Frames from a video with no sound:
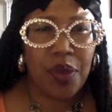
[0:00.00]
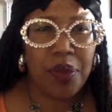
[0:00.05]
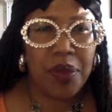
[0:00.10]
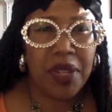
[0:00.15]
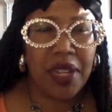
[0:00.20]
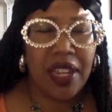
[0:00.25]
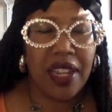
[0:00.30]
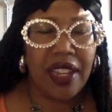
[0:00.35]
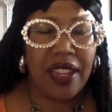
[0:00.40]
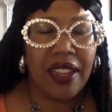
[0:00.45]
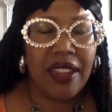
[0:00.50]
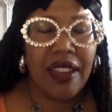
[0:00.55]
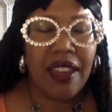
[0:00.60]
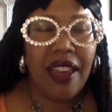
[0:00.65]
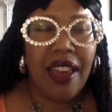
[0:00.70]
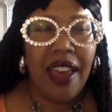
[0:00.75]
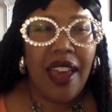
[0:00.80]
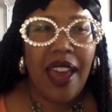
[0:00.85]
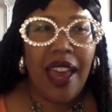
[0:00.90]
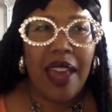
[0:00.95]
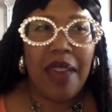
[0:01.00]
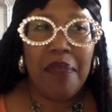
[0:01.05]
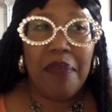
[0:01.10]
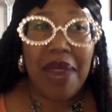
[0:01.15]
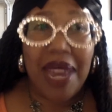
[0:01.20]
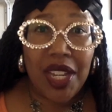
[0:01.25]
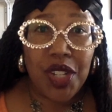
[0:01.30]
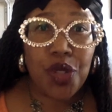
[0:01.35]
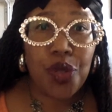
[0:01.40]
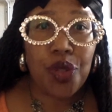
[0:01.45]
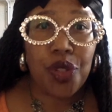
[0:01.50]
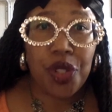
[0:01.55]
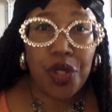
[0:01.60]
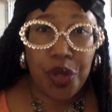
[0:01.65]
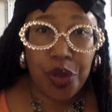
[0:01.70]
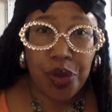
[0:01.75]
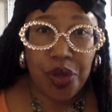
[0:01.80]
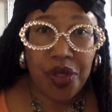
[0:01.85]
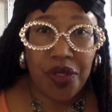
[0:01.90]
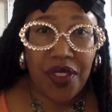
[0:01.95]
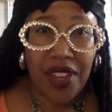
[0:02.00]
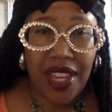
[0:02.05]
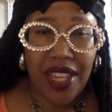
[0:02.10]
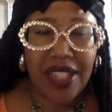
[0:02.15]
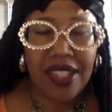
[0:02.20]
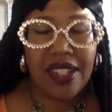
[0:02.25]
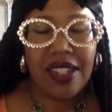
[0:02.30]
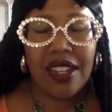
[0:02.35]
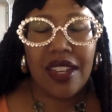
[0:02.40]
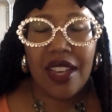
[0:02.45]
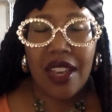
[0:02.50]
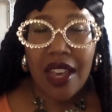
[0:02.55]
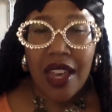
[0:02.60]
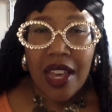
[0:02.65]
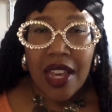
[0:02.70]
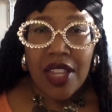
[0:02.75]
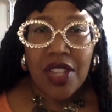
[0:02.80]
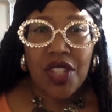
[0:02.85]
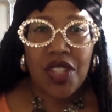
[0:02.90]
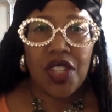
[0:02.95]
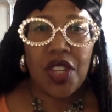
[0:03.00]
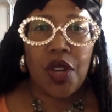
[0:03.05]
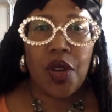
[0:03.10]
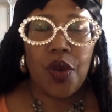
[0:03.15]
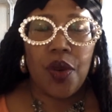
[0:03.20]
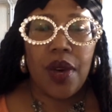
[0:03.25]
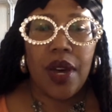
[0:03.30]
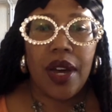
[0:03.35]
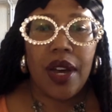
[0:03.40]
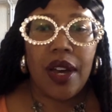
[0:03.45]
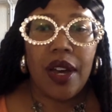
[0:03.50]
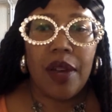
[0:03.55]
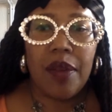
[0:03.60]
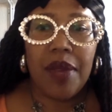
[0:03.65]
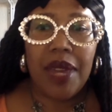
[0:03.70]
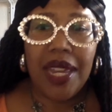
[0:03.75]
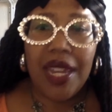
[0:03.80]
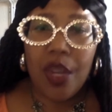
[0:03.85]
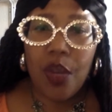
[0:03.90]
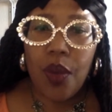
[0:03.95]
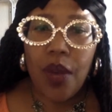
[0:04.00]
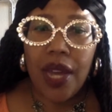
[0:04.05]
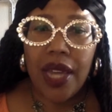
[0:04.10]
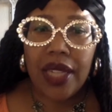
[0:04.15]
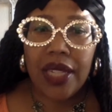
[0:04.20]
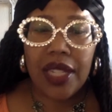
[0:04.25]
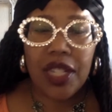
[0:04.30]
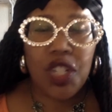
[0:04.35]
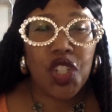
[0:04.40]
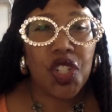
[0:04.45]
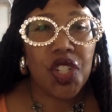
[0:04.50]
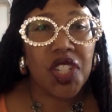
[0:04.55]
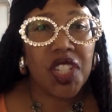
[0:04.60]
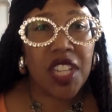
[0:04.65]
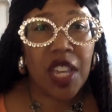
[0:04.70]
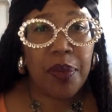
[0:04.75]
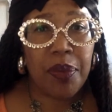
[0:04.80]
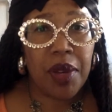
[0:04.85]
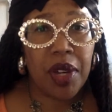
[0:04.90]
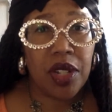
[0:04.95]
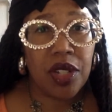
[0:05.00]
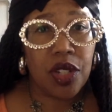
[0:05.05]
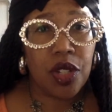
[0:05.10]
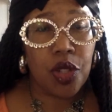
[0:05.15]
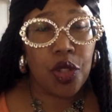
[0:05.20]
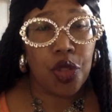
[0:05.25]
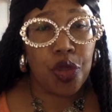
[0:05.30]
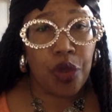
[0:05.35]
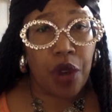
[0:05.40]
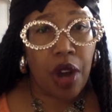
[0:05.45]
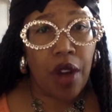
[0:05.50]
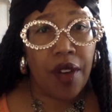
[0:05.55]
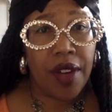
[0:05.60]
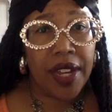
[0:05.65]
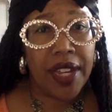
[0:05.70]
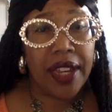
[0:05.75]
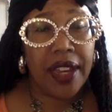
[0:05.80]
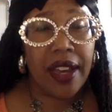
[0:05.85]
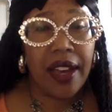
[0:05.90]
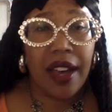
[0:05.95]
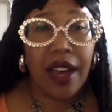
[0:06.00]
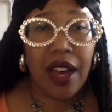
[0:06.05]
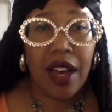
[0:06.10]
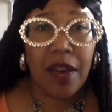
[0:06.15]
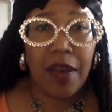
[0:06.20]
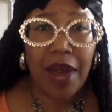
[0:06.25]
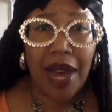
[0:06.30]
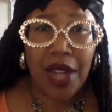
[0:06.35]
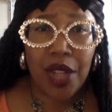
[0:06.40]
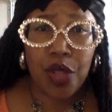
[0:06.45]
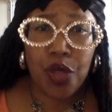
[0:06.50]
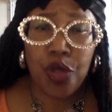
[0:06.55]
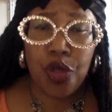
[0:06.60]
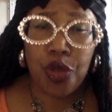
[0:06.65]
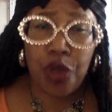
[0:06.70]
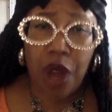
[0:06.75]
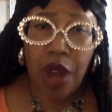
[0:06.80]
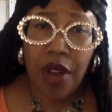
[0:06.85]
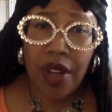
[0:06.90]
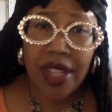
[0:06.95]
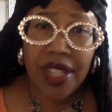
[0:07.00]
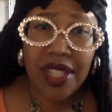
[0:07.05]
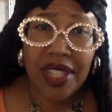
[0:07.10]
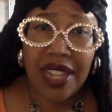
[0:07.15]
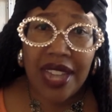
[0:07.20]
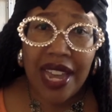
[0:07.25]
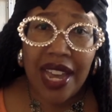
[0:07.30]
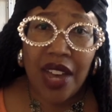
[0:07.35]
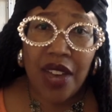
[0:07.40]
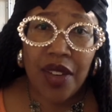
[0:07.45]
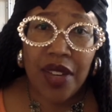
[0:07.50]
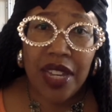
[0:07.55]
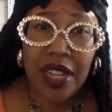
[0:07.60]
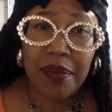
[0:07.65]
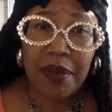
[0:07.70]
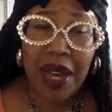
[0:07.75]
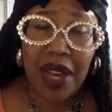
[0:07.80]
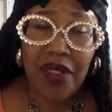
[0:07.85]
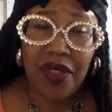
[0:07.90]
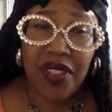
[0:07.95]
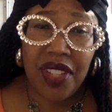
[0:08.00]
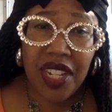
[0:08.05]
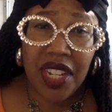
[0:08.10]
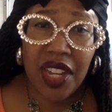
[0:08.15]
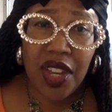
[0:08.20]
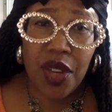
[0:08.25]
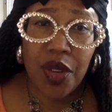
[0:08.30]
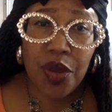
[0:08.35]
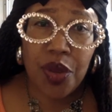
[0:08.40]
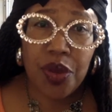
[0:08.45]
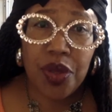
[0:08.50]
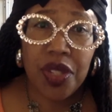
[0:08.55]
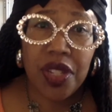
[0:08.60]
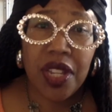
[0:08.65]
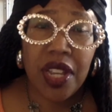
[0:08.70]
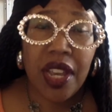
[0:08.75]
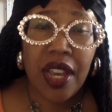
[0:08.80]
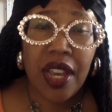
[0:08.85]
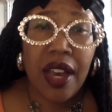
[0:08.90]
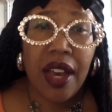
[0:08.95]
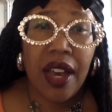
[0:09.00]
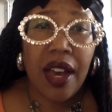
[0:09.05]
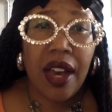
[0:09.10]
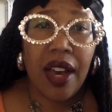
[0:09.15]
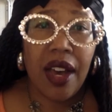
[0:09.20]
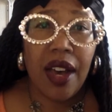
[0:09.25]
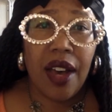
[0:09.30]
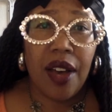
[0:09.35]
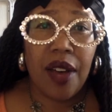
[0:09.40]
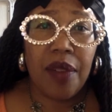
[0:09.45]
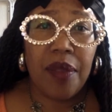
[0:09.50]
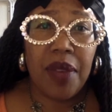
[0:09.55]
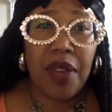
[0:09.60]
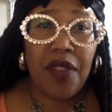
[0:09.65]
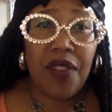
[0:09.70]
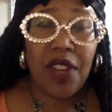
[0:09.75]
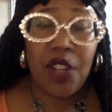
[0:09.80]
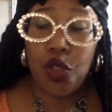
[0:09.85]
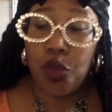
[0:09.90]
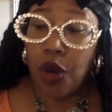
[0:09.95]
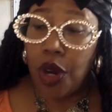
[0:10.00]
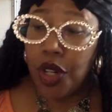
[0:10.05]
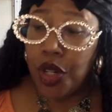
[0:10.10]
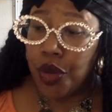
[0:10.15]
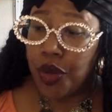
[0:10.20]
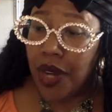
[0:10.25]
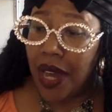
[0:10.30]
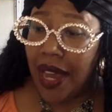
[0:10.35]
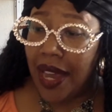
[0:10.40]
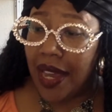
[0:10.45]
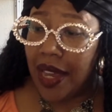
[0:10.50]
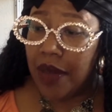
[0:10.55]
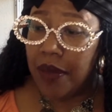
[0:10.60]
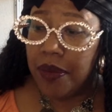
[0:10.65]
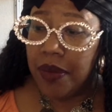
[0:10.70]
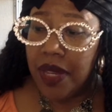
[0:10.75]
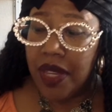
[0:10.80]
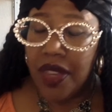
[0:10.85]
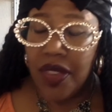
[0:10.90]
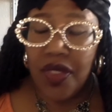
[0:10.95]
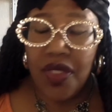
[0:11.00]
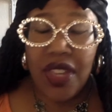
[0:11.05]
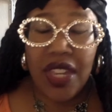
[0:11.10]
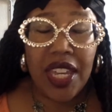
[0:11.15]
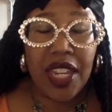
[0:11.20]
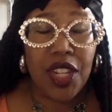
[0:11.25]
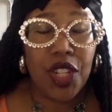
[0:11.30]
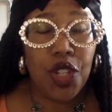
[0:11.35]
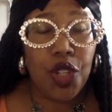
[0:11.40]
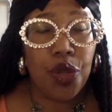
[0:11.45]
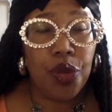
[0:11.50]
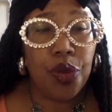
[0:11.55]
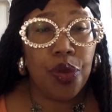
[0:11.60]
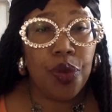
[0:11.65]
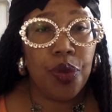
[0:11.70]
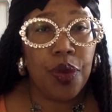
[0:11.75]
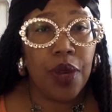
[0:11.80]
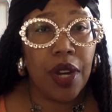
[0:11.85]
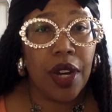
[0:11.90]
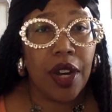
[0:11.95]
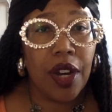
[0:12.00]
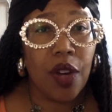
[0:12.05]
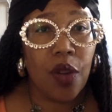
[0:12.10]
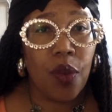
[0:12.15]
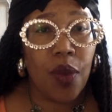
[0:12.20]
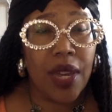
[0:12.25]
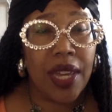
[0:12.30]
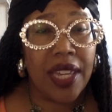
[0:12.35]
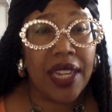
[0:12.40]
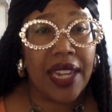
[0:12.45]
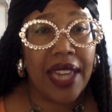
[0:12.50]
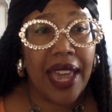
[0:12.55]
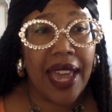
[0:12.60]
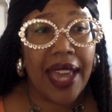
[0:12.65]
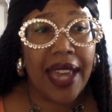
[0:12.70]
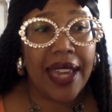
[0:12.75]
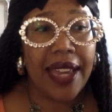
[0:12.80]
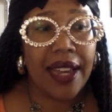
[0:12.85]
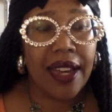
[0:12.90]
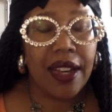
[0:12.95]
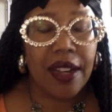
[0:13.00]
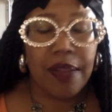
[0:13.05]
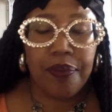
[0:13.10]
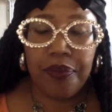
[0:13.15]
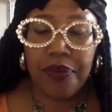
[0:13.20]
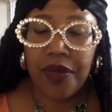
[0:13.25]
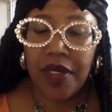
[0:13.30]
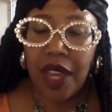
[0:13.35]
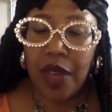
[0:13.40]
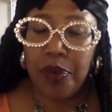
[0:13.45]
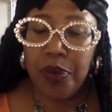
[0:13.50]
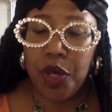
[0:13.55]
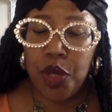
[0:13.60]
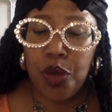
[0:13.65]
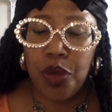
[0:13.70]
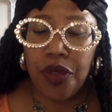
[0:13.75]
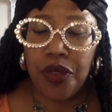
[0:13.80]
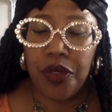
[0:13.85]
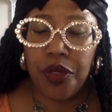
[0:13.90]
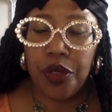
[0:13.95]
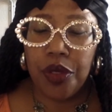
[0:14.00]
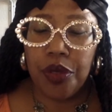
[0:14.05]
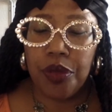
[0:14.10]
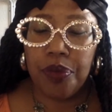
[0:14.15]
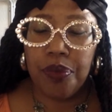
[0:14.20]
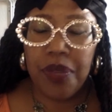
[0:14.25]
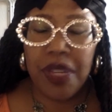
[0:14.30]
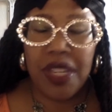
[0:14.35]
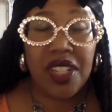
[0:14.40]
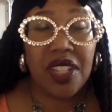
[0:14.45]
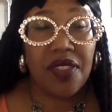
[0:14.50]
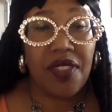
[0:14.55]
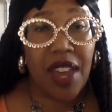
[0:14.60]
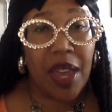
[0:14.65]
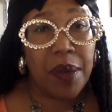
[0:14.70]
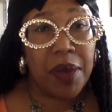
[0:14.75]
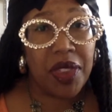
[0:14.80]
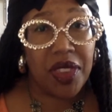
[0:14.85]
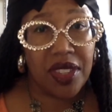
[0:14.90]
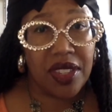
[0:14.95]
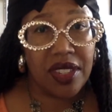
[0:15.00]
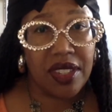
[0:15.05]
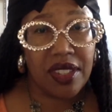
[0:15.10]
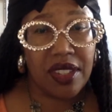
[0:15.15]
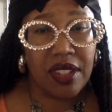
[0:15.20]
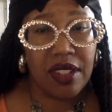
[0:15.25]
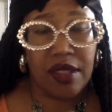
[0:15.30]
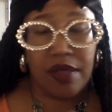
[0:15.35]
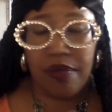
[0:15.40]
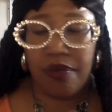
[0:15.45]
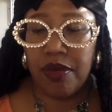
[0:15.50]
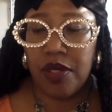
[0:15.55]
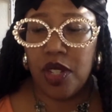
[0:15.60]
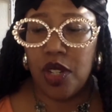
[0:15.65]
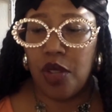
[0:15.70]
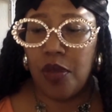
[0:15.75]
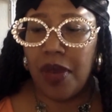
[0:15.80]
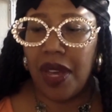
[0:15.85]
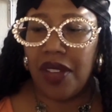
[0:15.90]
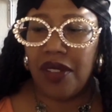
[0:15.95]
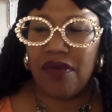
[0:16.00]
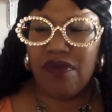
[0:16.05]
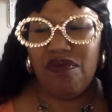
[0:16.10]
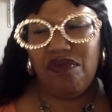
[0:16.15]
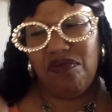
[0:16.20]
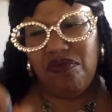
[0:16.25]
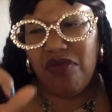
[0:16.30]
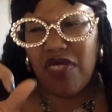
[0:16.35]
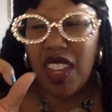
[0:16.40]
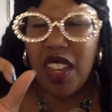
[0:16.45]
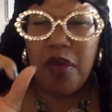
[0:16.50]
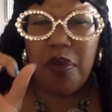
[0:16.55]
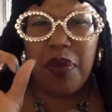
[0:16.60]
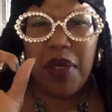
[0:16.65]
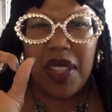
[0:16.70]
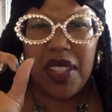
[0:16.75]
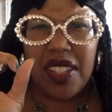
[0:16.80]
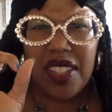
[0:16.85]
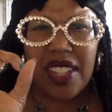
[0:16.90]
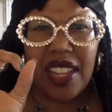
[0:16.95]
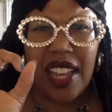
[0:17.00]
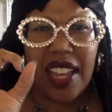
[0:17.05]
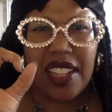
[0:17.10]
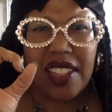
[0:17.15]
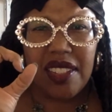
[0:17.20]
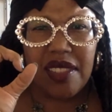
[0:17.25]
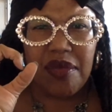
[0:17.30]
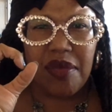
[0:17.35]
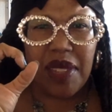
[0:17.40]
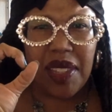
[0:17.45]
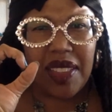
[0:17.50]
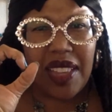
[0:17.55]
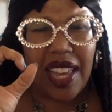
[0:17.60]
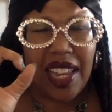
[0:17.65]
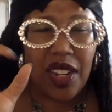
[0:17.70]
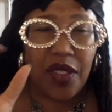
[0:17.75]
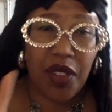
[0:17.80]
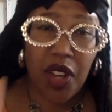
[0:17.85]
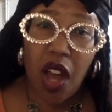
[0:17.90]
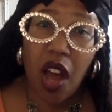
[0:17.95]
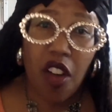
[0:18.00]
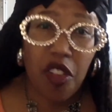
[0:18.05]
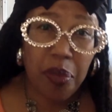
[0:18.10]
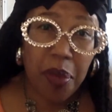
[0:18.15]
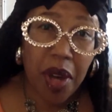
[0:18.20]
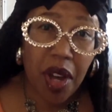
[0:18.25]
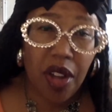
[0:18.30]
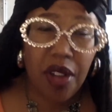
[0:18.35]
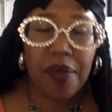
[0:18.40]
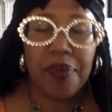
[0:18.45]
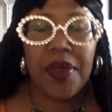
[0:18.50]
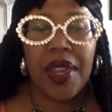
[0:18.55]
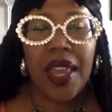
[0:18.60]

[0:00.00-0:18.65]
be a major snooze fest. So anyway, let's just skip on to the drawing. I do drawings now in my videos. If I draw your name, then you win a beautiful piece of amethyst, about the size like that of a golf ball.